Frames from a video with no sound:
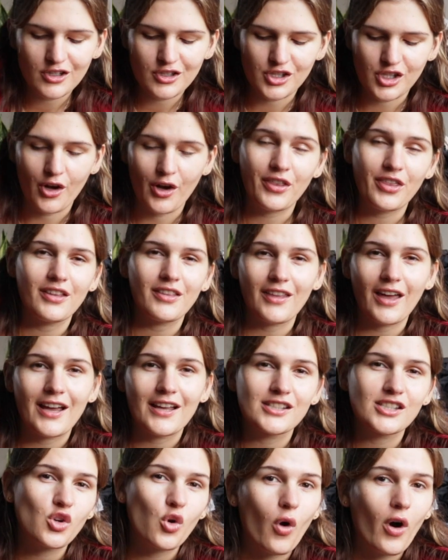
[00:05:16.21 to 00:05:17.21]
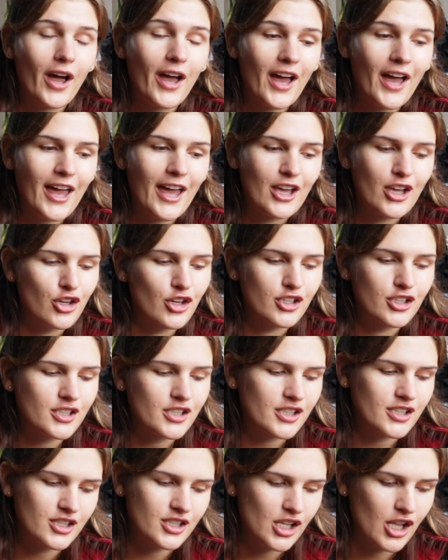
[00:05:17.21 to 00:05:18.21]
So I think that's quite a good
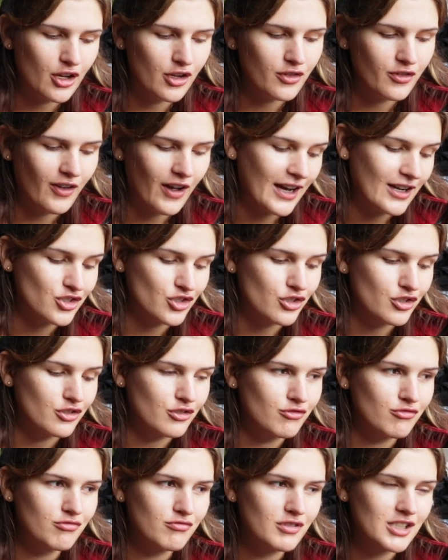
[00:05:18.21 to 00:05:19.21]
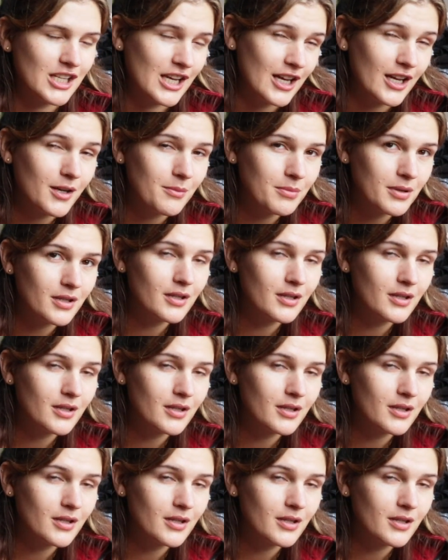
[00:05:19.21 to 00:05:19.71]
slow fashion tip.